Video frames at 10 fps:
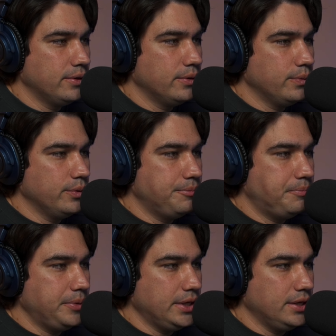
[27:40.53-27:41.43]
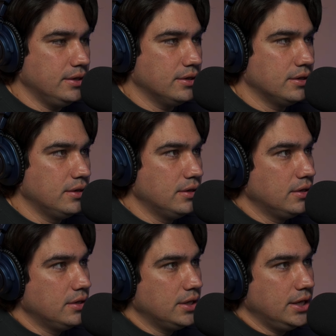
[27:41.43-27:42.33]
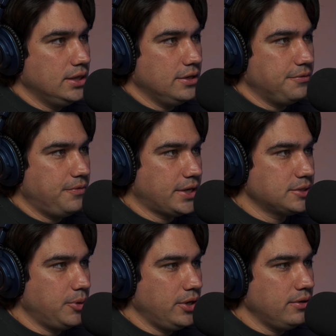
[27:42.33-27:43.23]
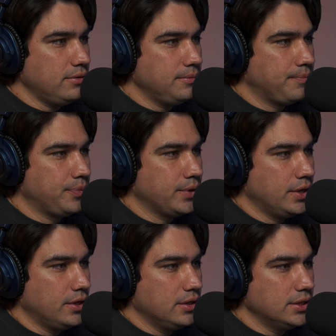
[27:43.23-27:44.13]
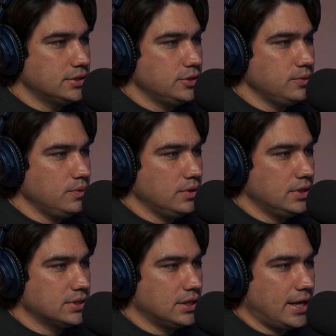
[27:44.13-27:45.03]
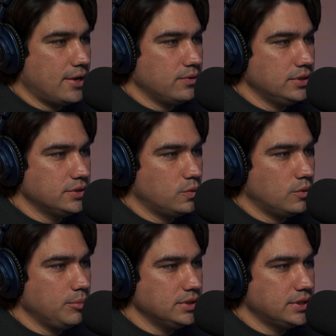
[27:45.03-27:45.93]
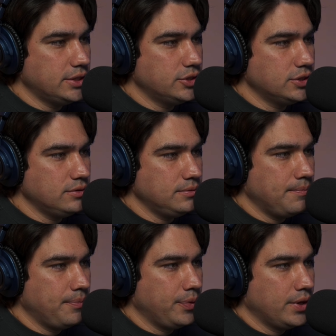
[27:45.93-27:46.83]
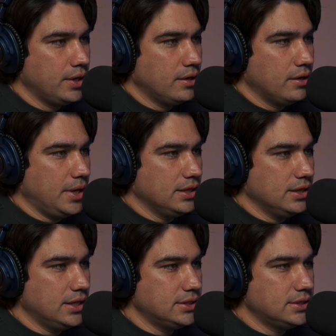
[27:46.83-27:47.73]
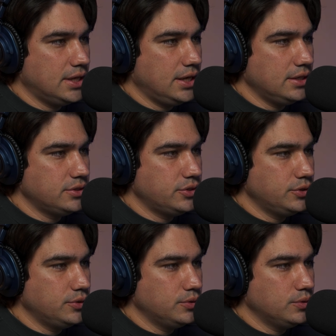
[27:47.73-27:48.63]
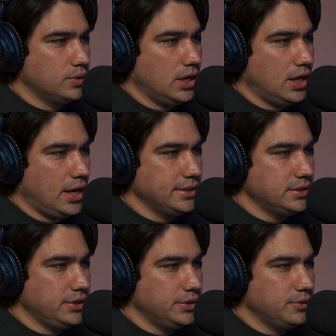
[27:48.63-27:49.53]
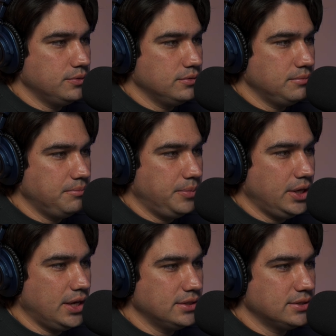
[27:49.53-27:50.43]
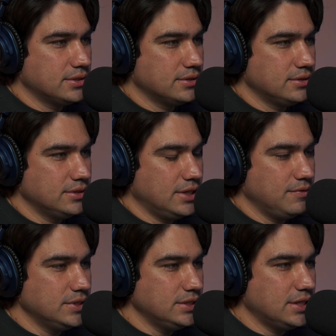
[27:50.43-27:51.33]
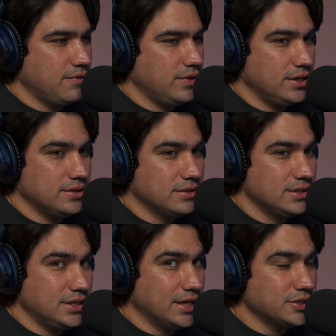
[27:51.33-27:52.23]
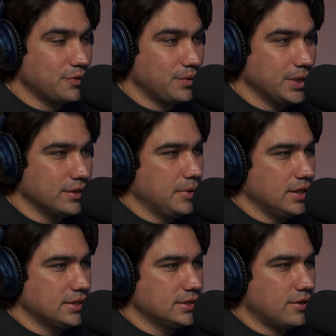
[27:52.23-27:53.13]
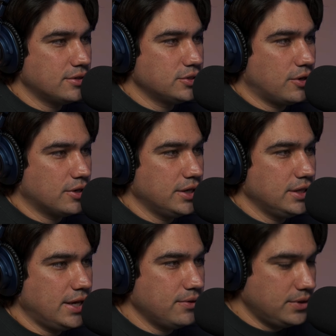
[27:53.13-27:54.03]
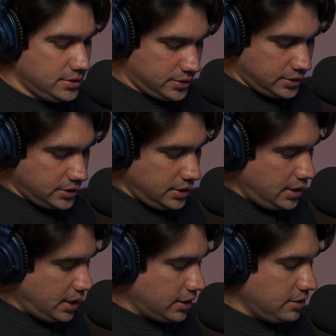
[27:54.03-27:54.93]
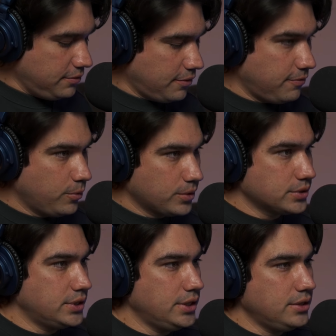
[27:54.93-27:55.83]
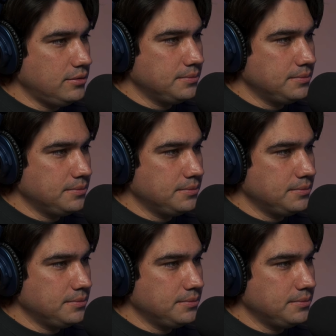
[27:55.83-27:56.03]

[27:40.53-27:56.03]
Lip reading: would be in the effects panel. Let's do this loudness normalization, and let's set it to ITU BS 1770-3. Let's set our target loudness to -14.